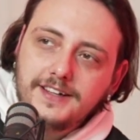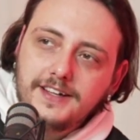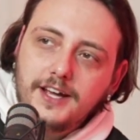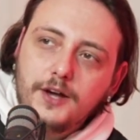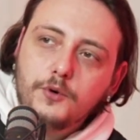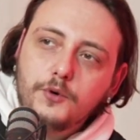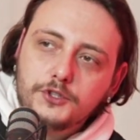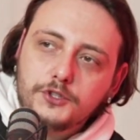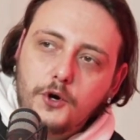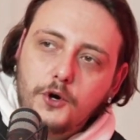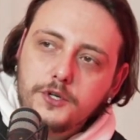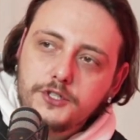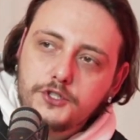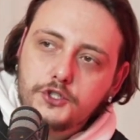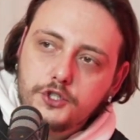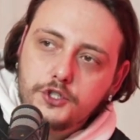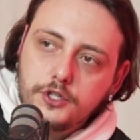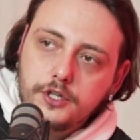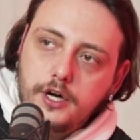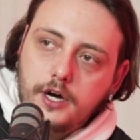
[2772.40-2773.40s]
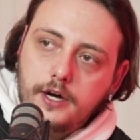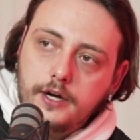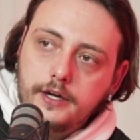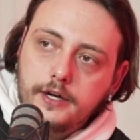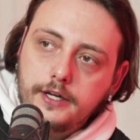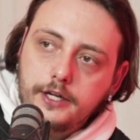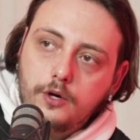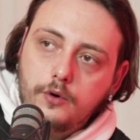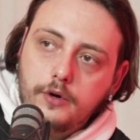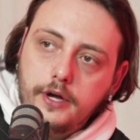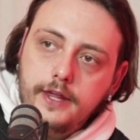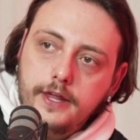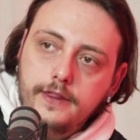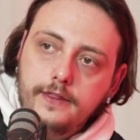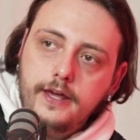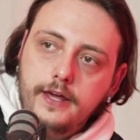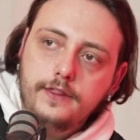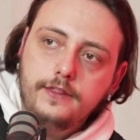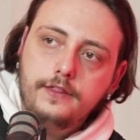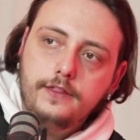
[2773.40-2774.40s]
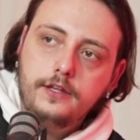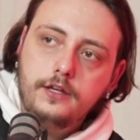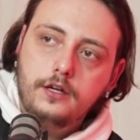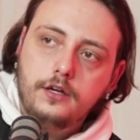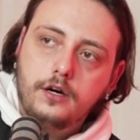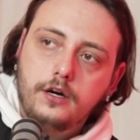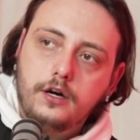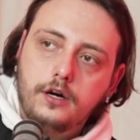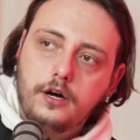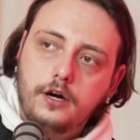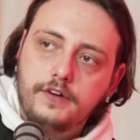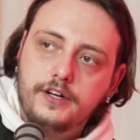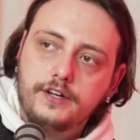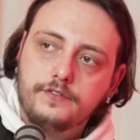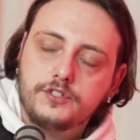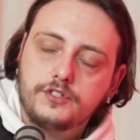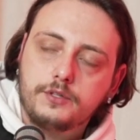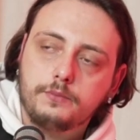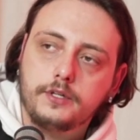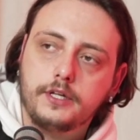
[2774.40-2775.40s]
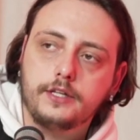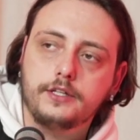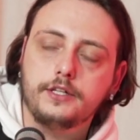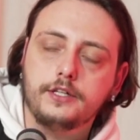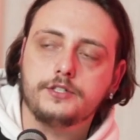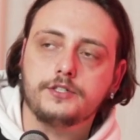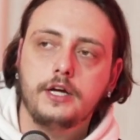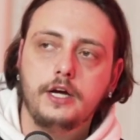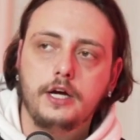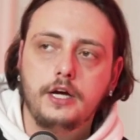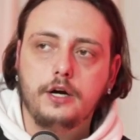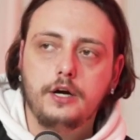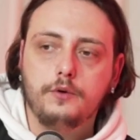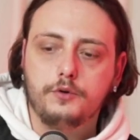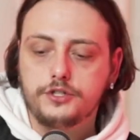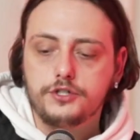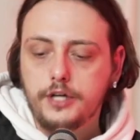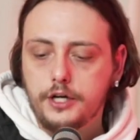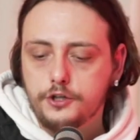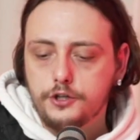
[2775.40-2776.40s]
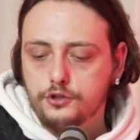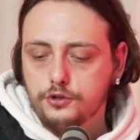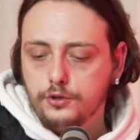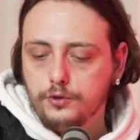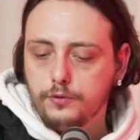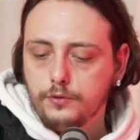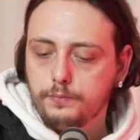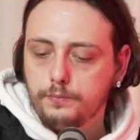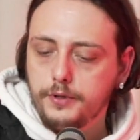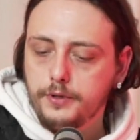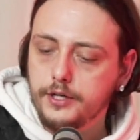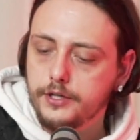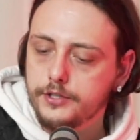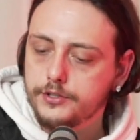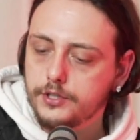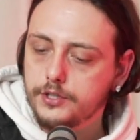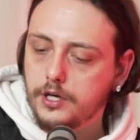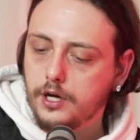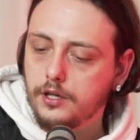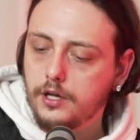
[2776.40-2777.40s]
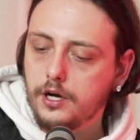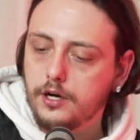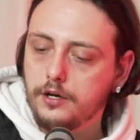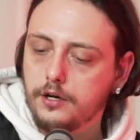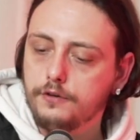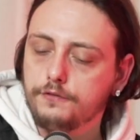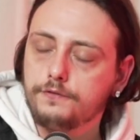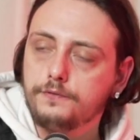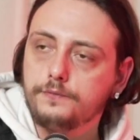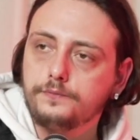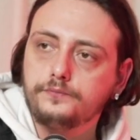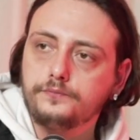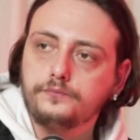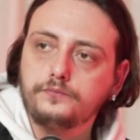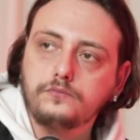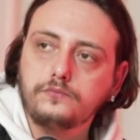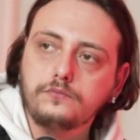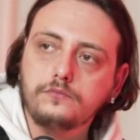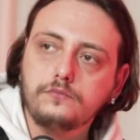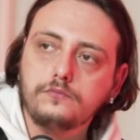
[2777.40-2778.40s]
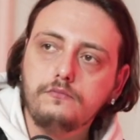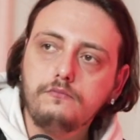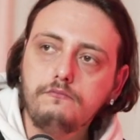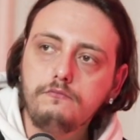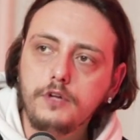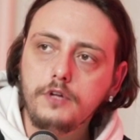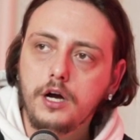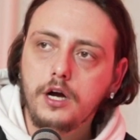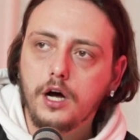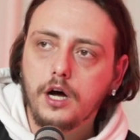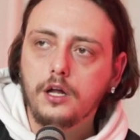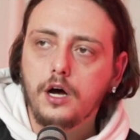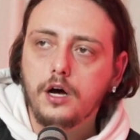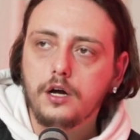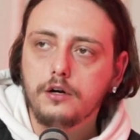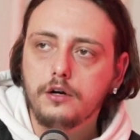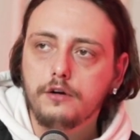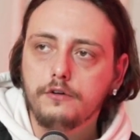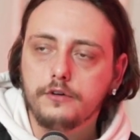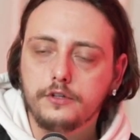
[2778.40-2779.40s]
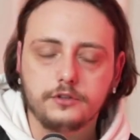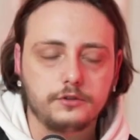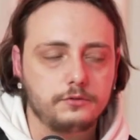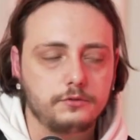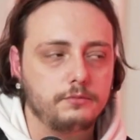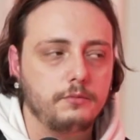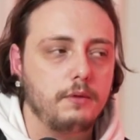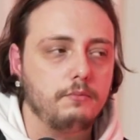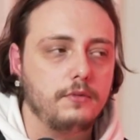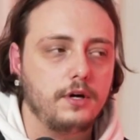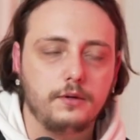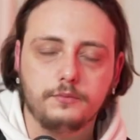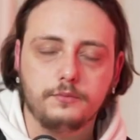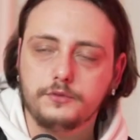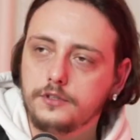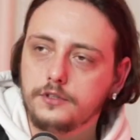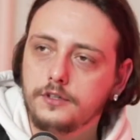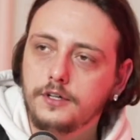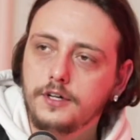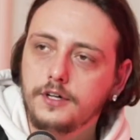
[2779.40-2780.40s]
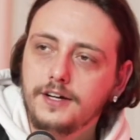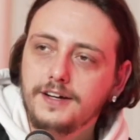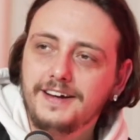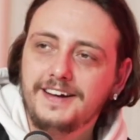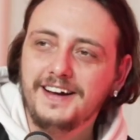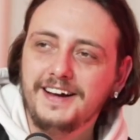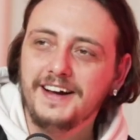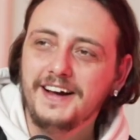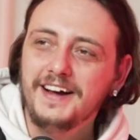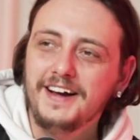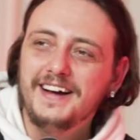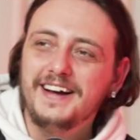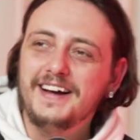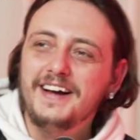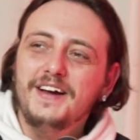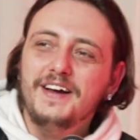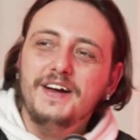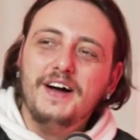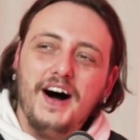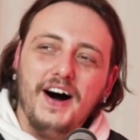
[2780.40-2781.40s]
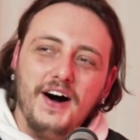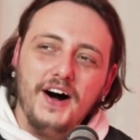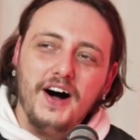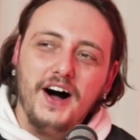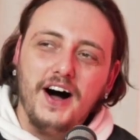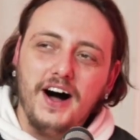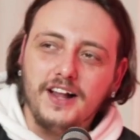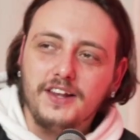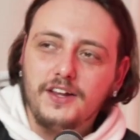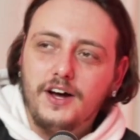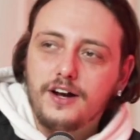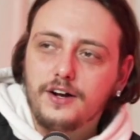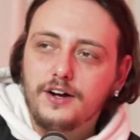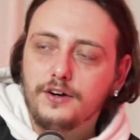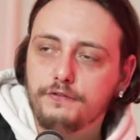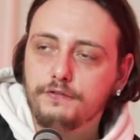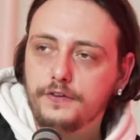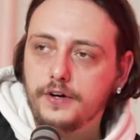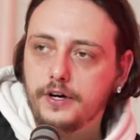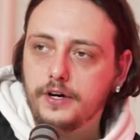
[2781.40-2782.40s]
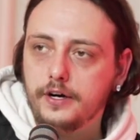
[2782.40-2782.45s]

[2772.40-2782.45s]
always, in the event of something like this, which is not true, because a lot of this is my a lot of